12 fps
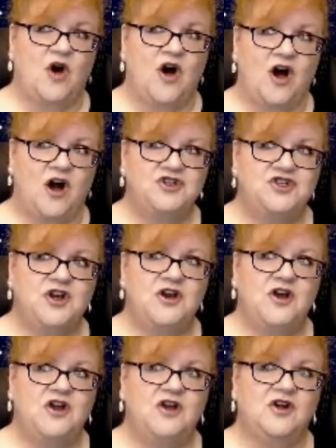
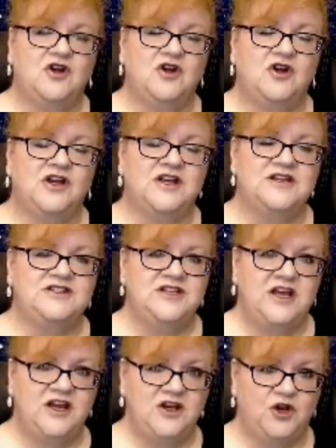auction
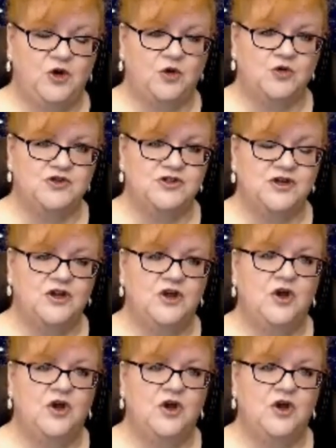continues,